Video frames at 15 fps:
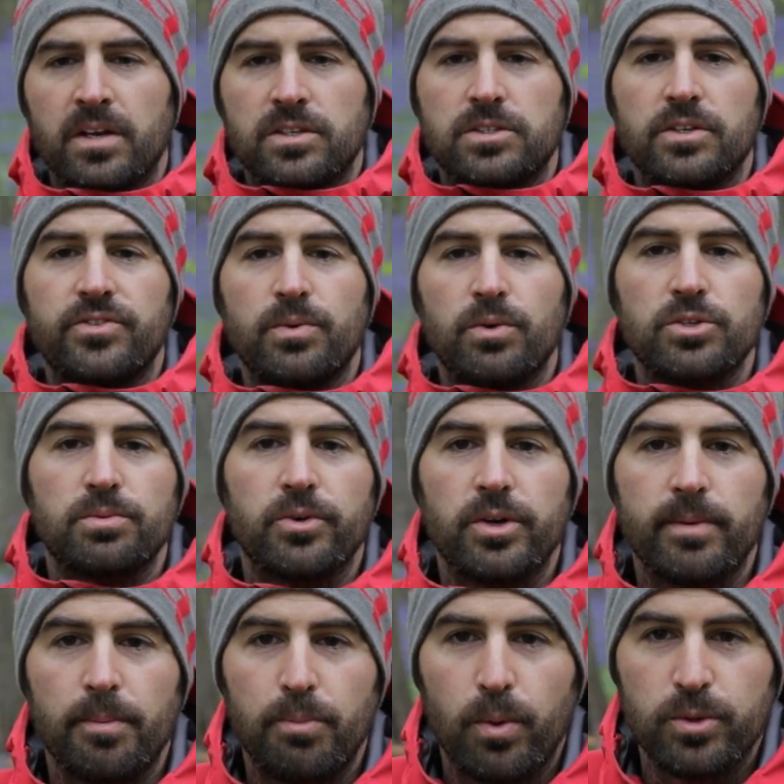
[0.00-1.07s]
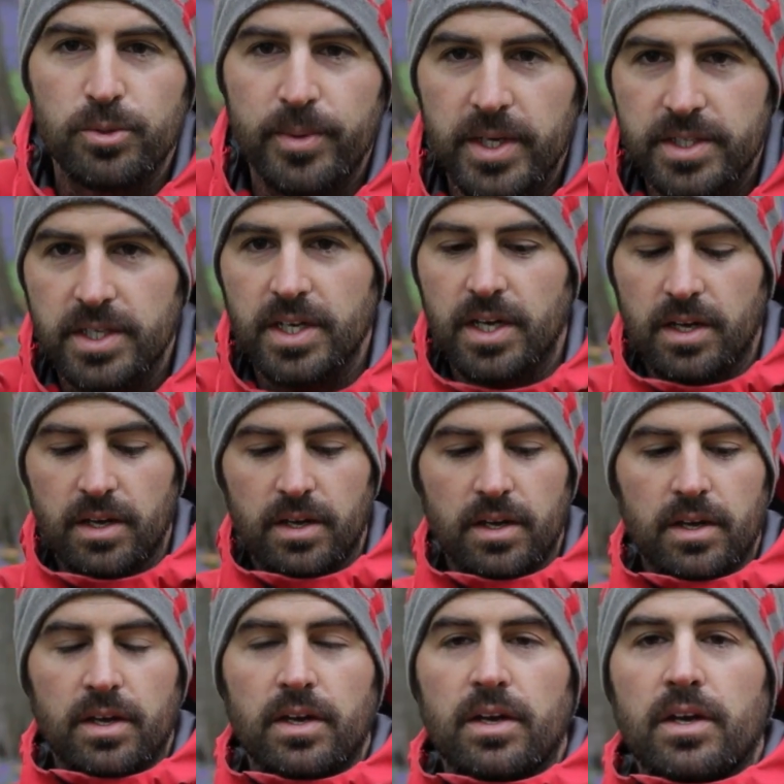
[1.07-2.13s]
So if you was worried about portability,
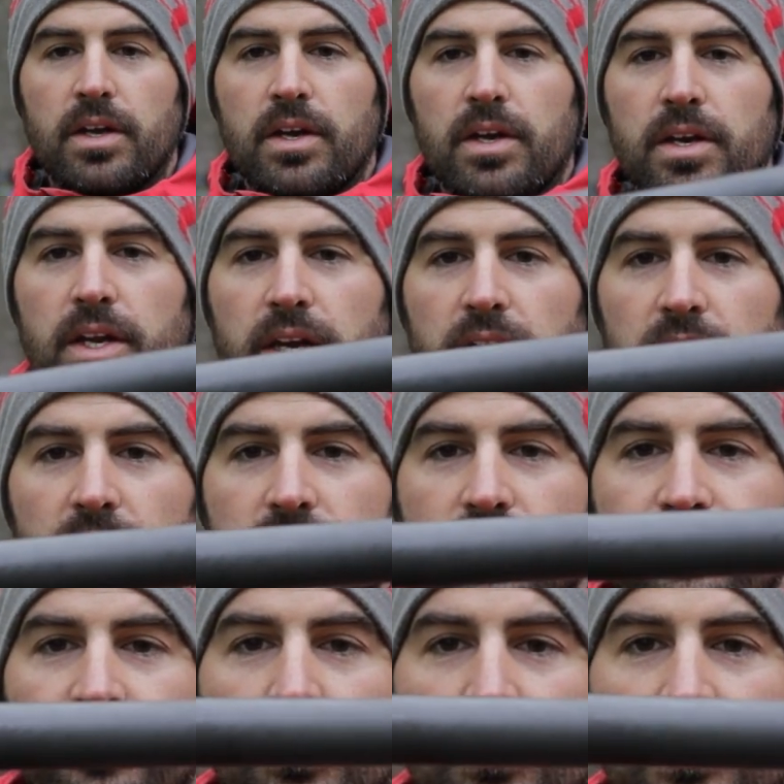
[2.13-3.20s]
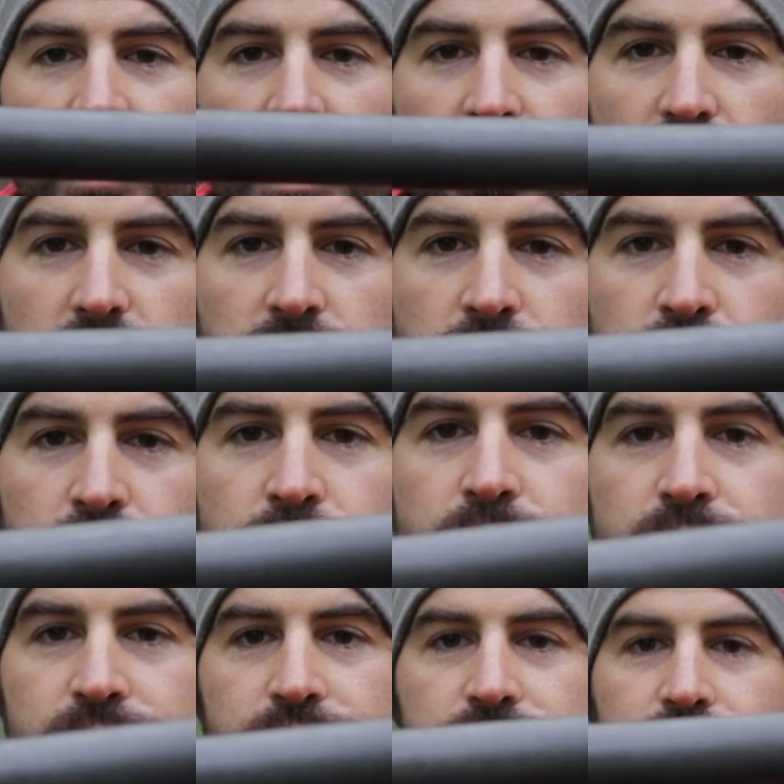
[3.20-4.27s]
Nicky is a 4-section.
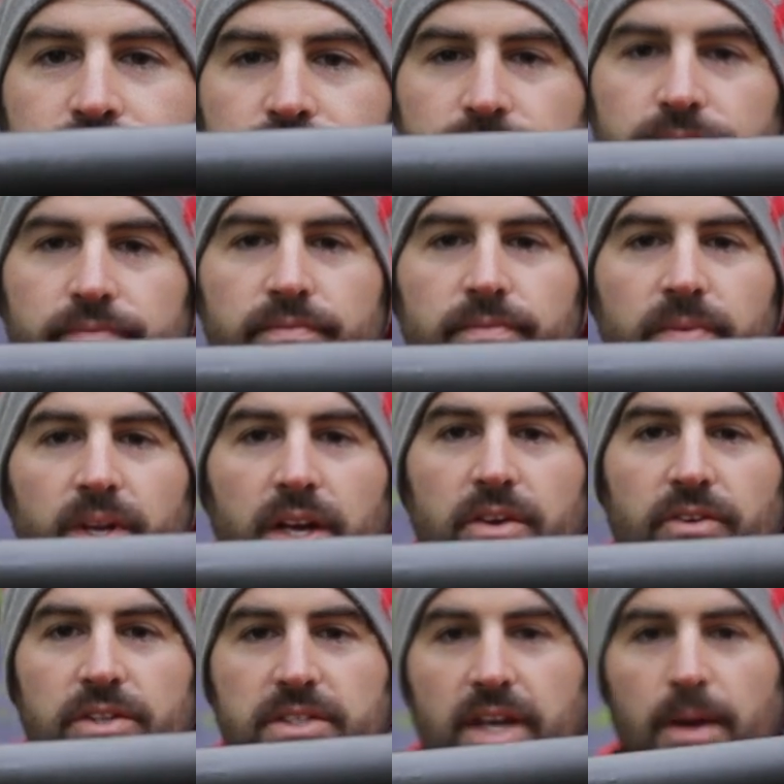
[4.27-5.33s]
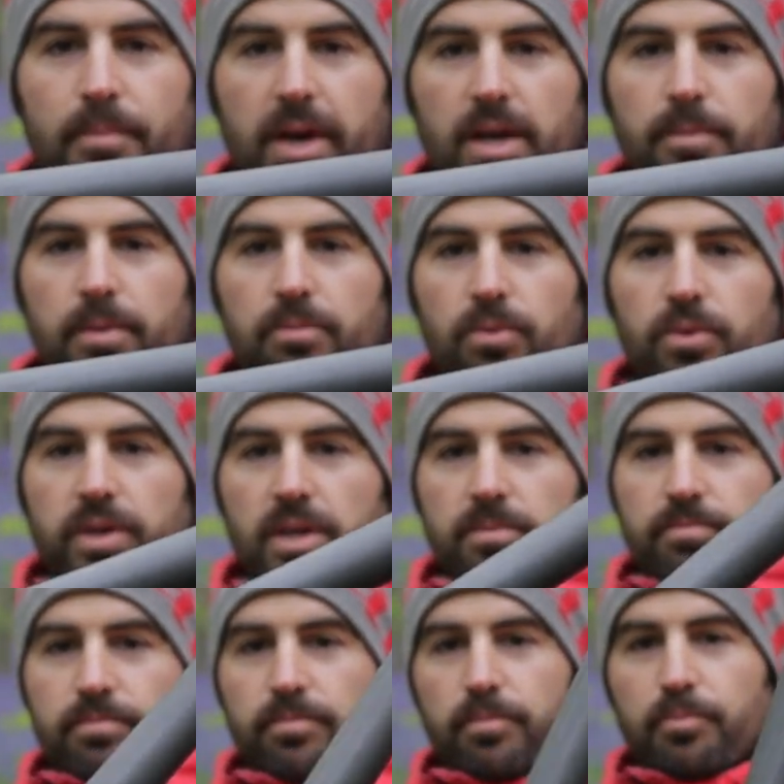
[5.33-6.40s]
If I stand back a bit more, you
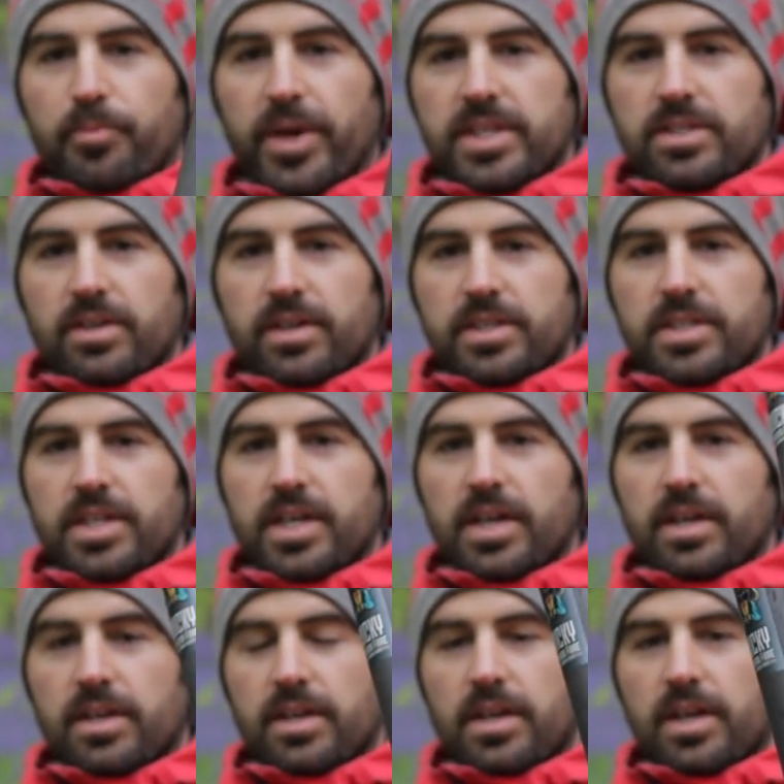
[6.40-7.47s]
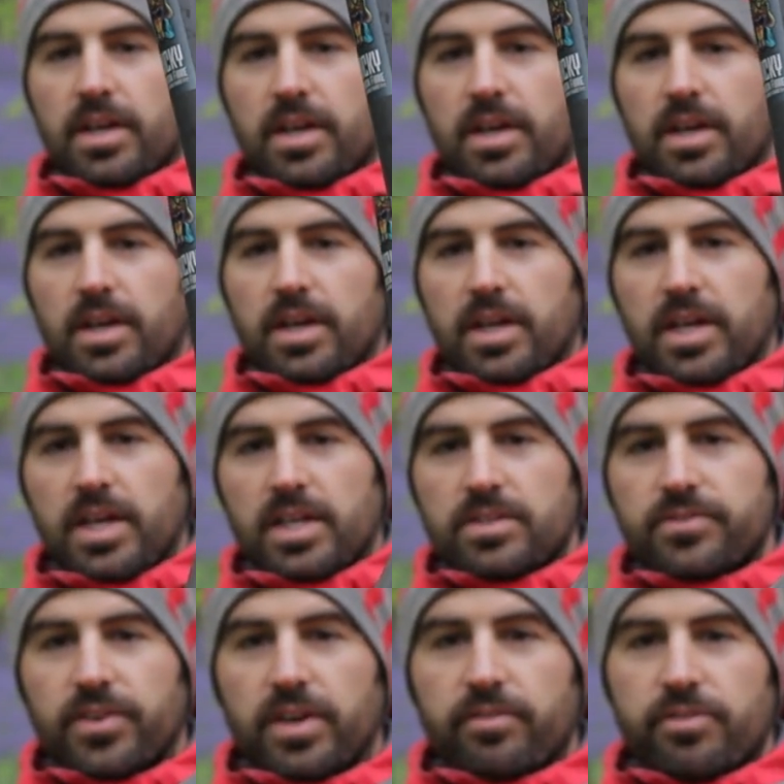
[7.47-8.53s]
get a better idea. It
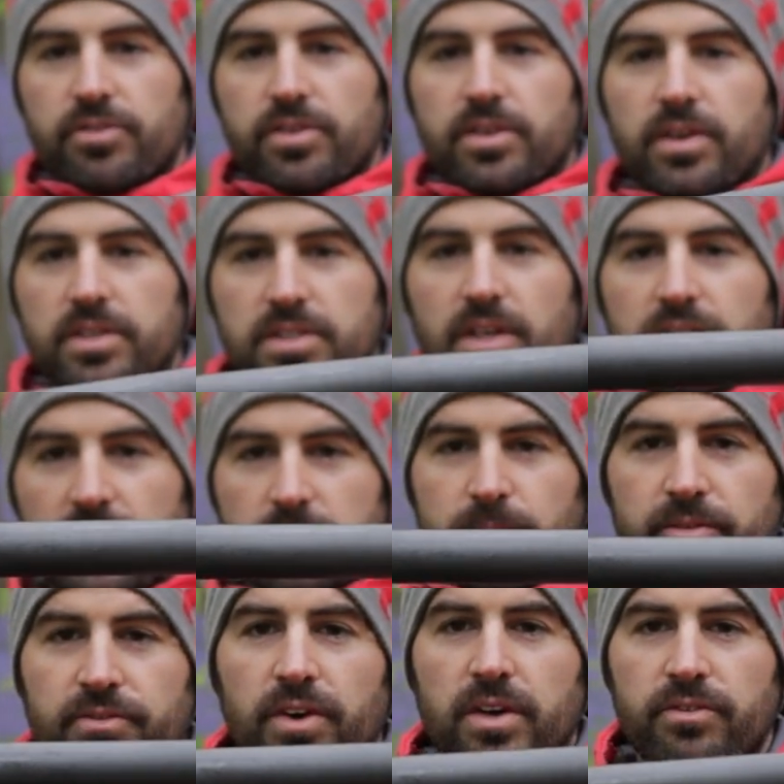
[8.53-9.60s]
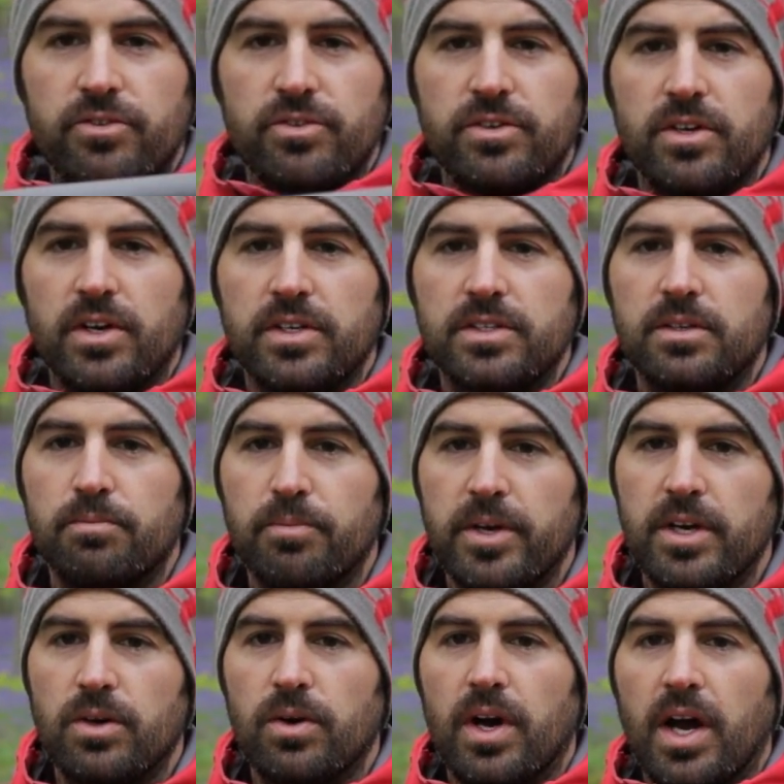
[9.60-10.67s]
is 590. I think it's about
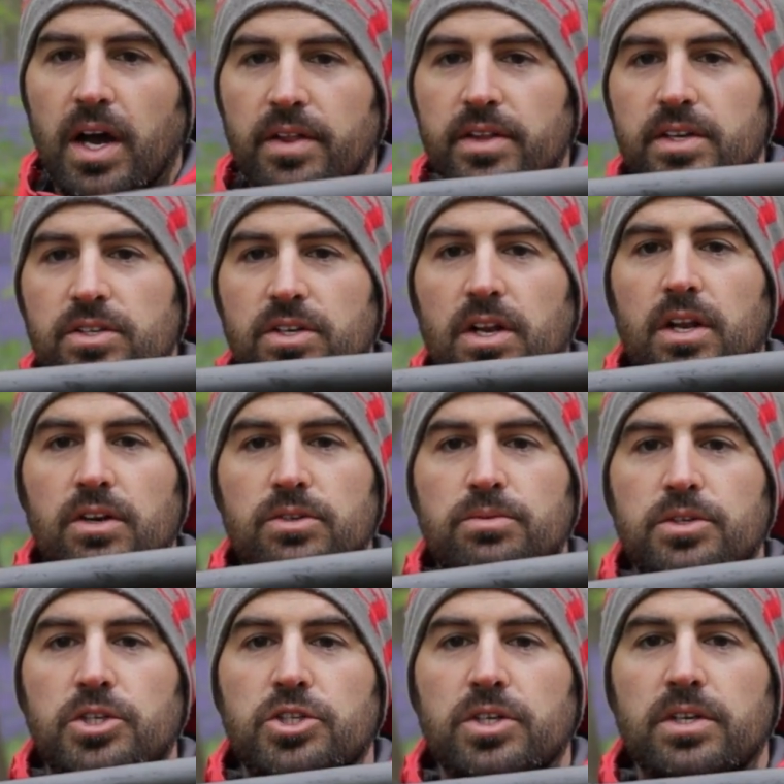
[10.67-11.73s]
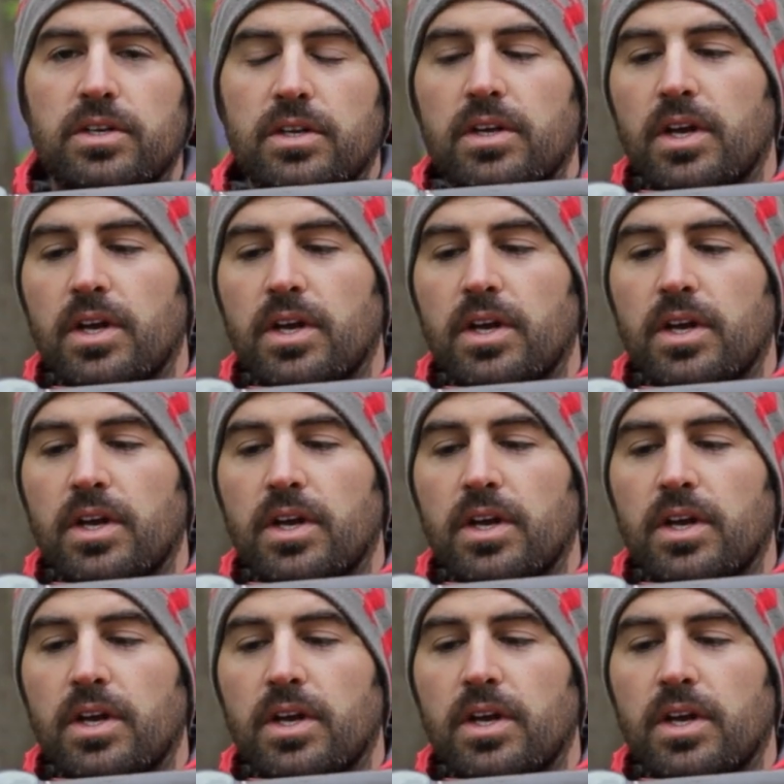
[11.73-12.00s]
590mm at this closed position.